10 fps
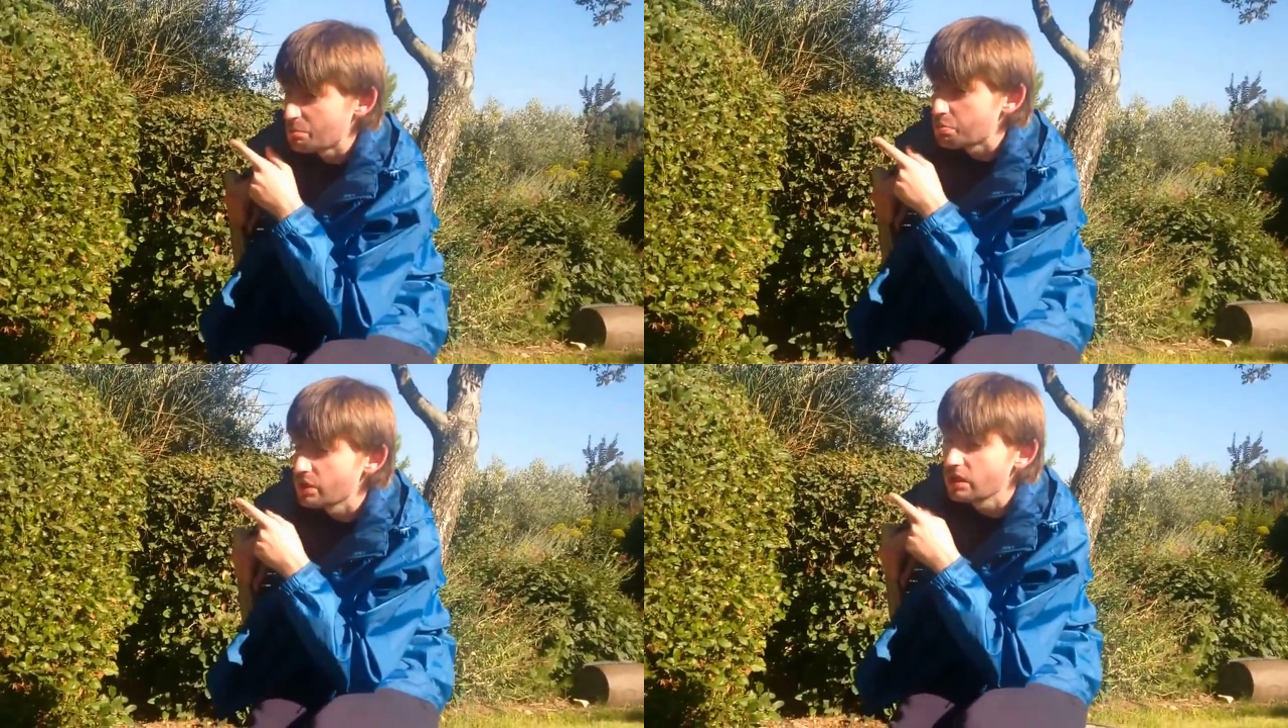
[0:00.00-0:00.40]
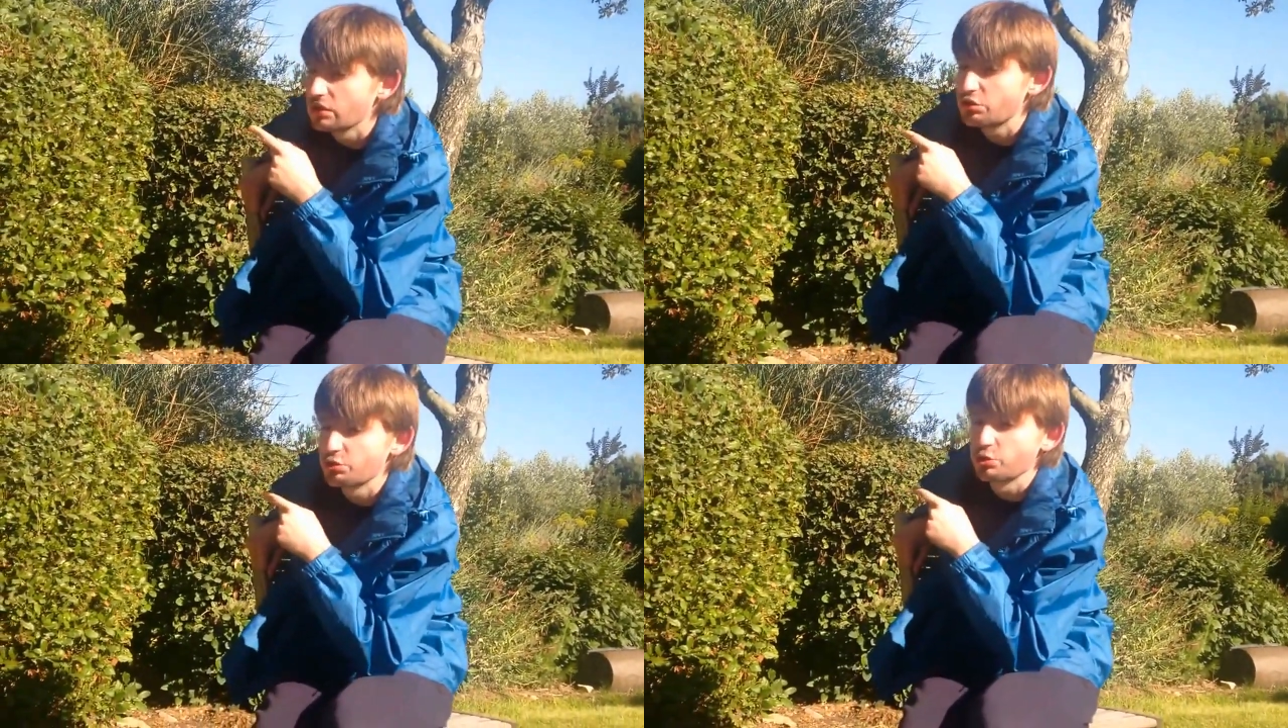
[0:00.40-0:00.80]

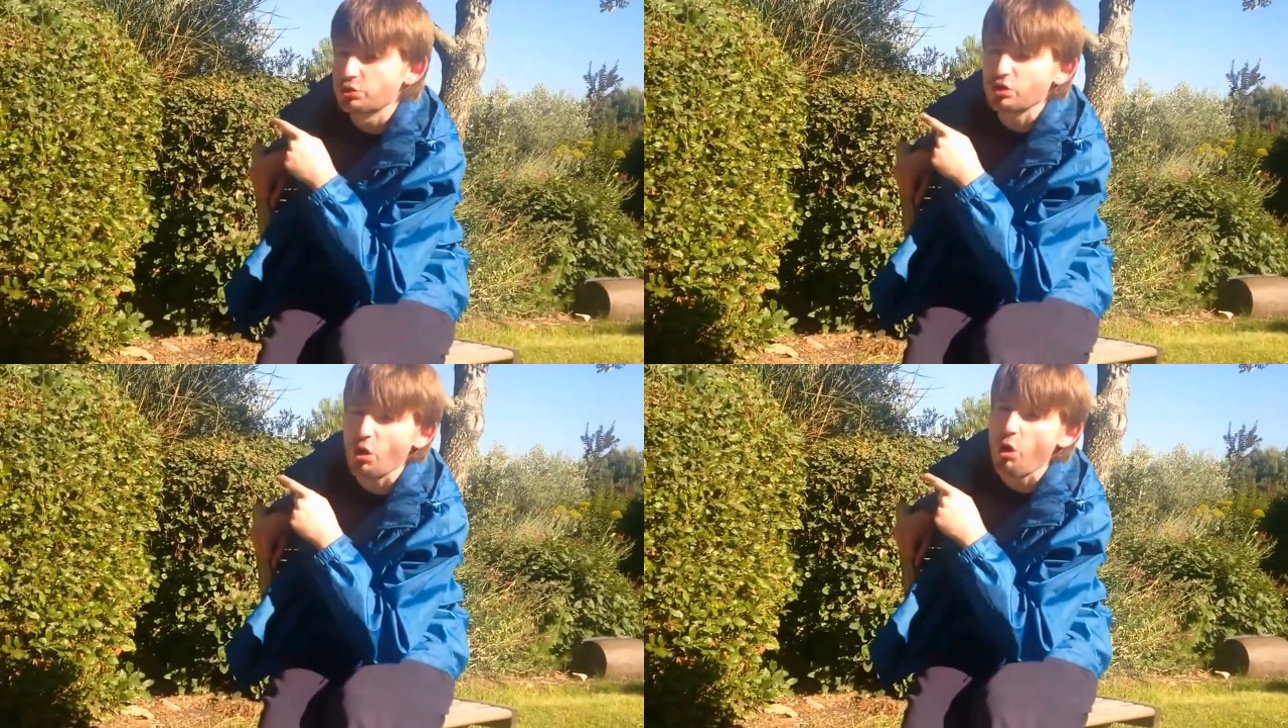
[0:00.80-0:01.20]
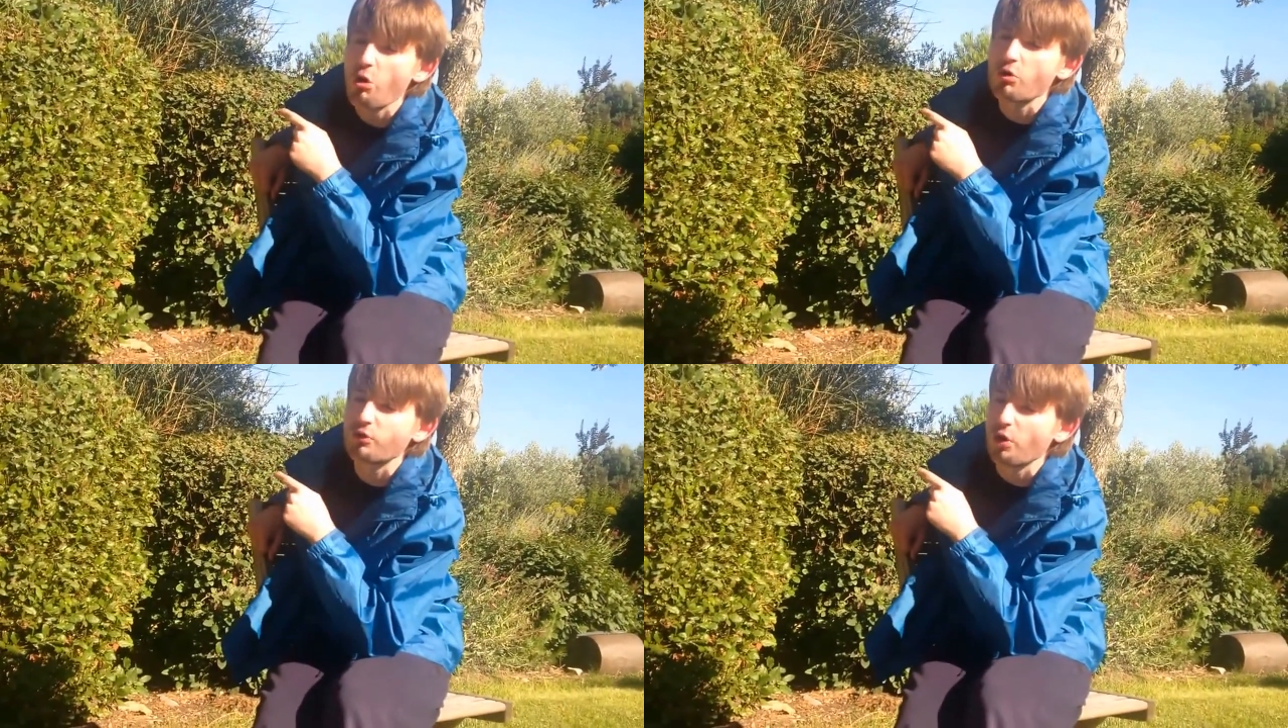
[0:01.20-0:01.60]
being too
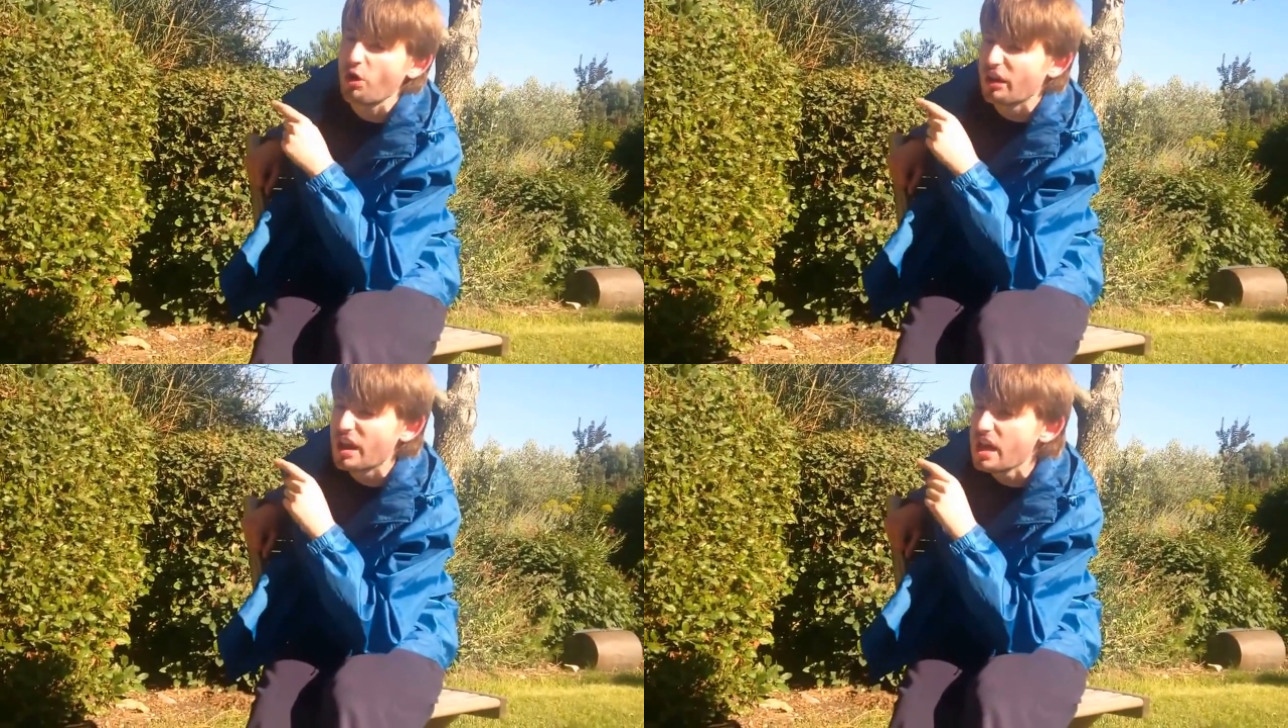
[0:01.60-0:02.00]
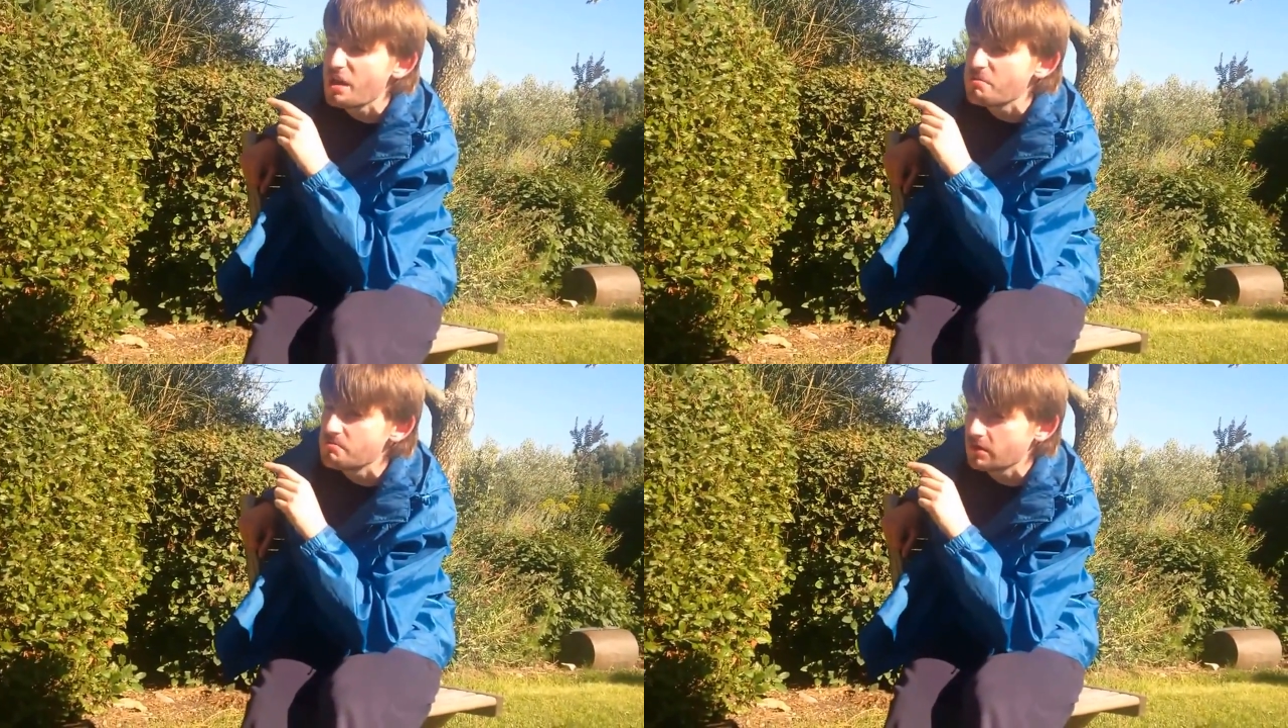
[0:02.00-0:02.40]
strong for
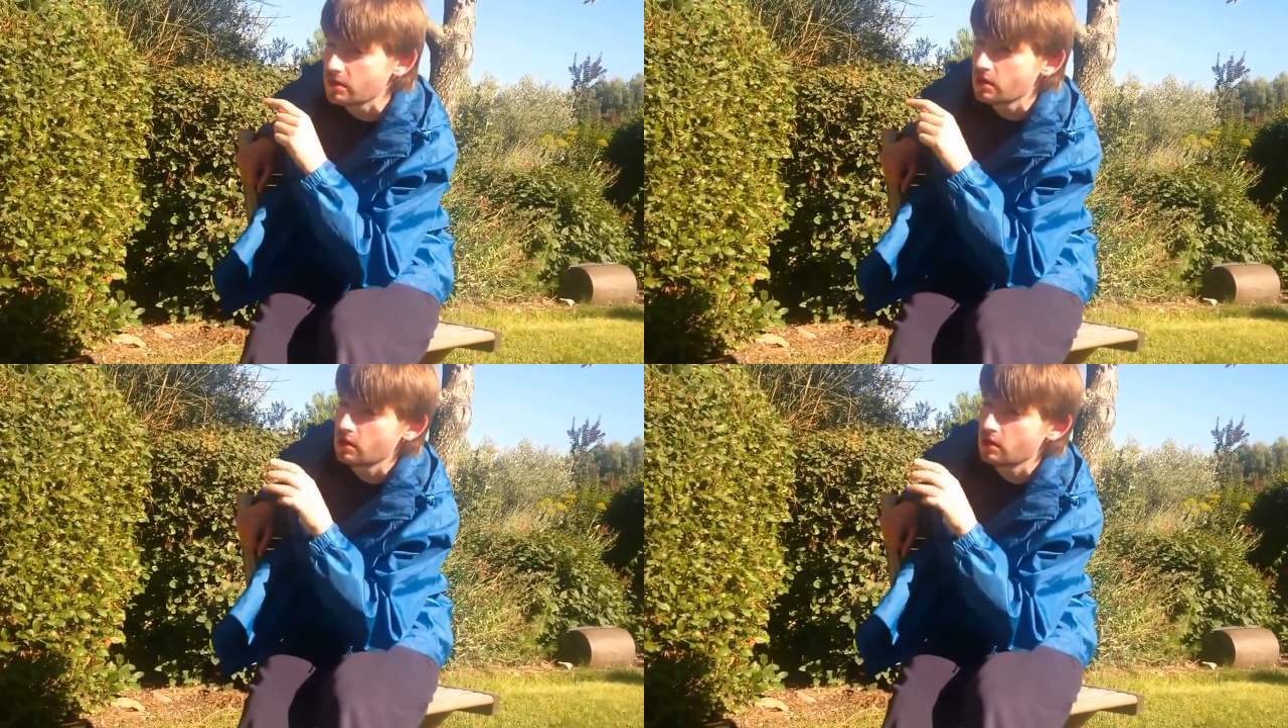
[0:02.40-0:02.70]
him,